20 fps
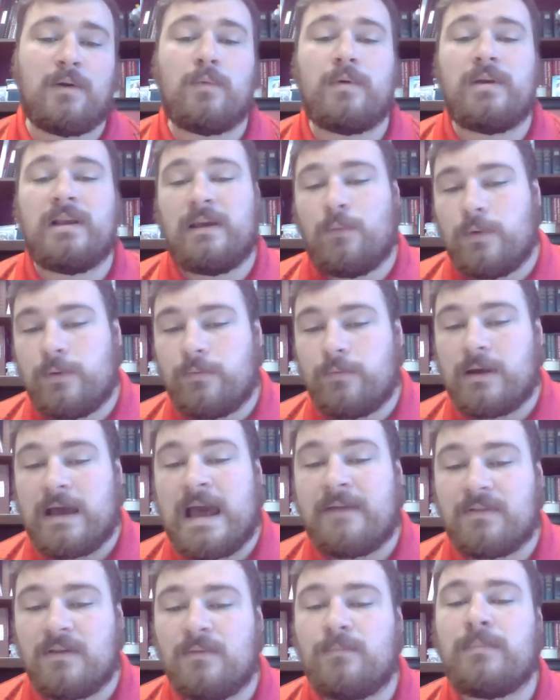We will
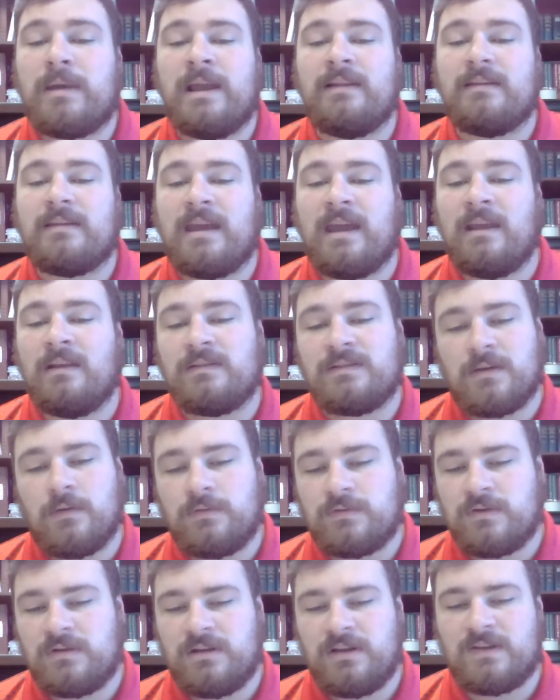have to maintain
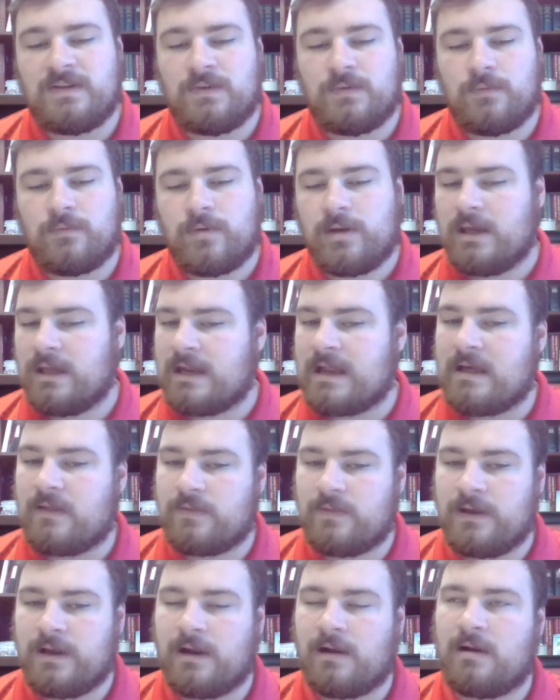social distance when we get out
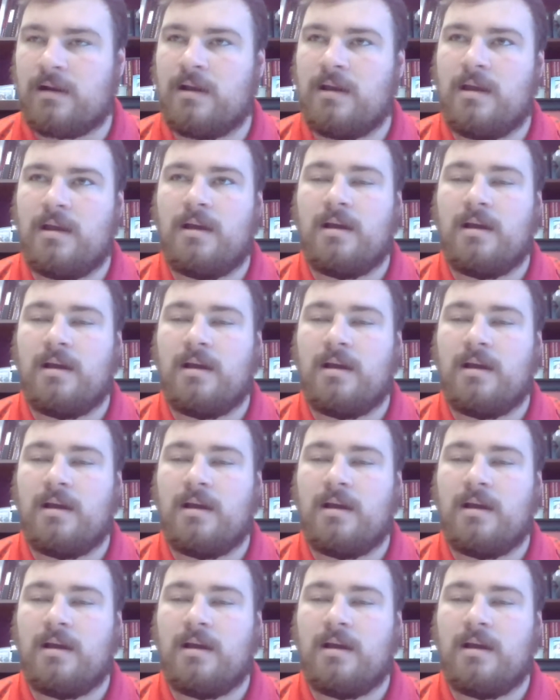there.